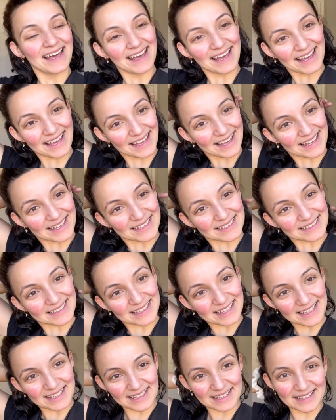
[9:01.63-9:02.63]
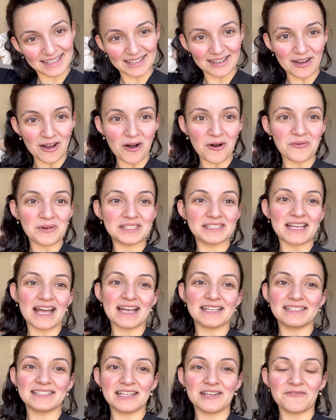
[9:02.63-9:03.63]
and like always
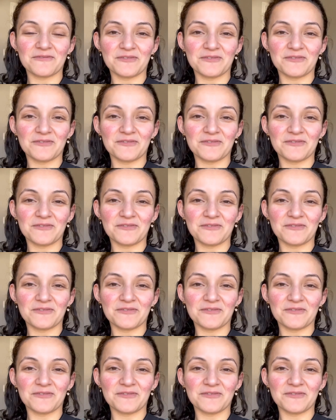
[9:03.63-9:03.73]
asking